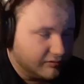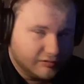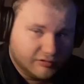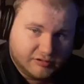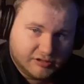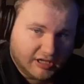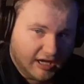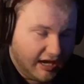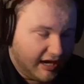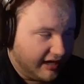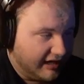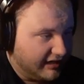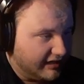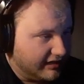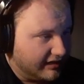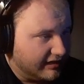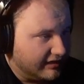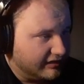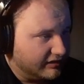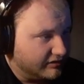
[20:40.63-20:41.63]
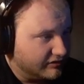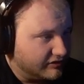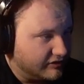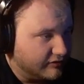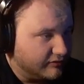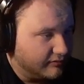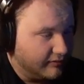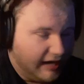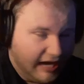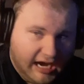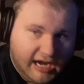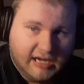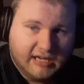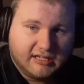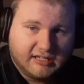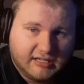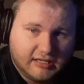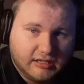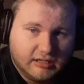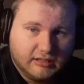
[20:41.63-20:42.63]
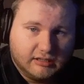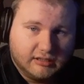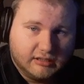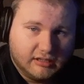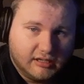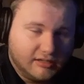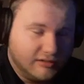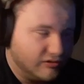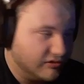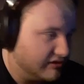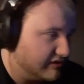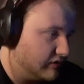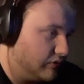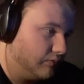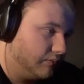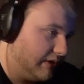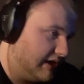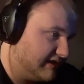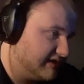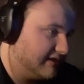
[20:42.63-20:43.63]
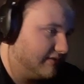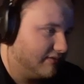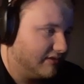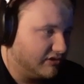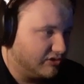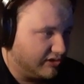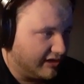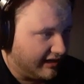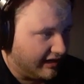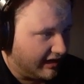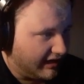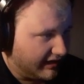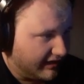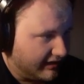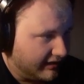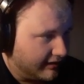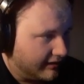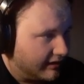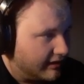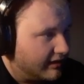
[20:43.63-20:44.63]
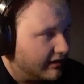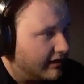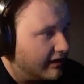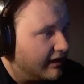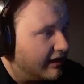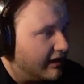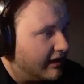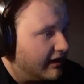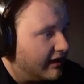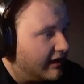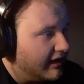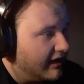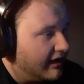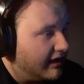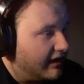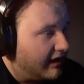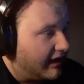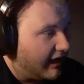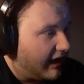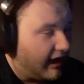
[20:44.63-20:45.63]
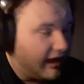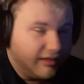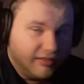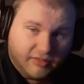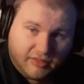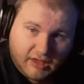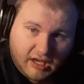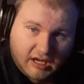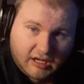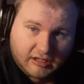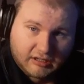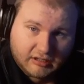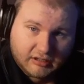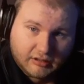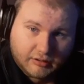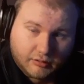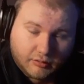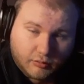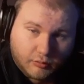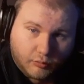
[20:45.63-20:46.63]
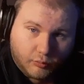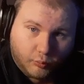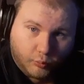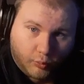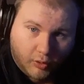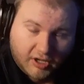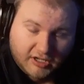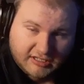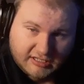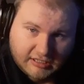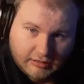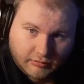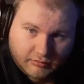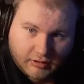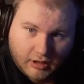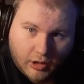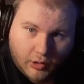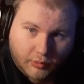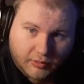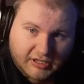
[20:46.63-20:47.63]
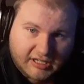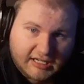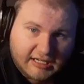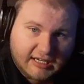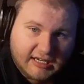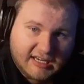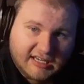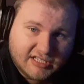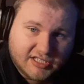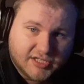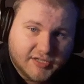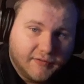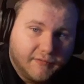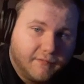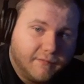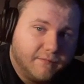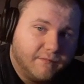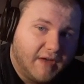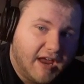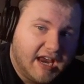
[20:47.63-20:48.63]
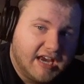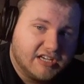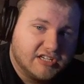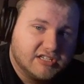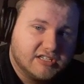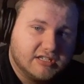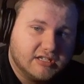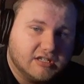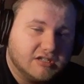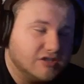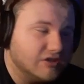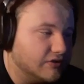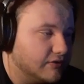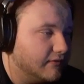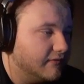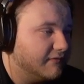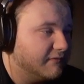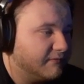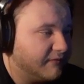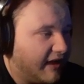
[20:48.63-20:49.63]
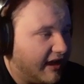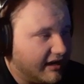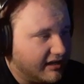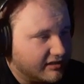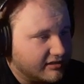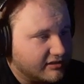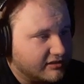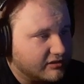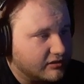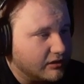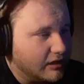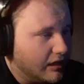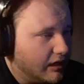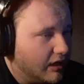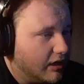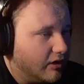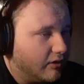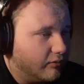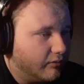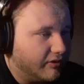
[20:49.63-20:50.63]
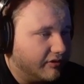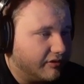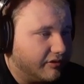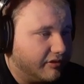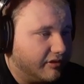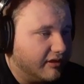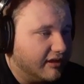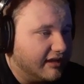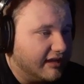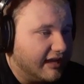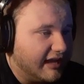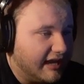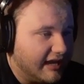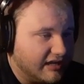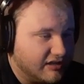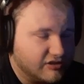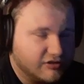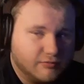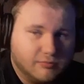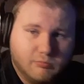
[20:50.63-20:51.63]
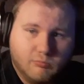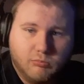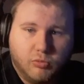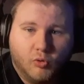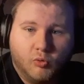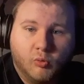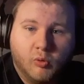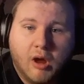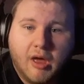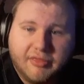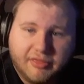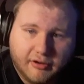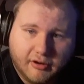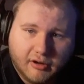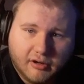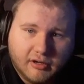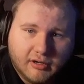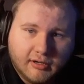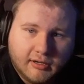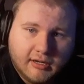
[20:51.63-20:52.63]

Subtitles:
tying to Anakin and just the rest of the Jedi. And then, what do you know? He is face to face with his brother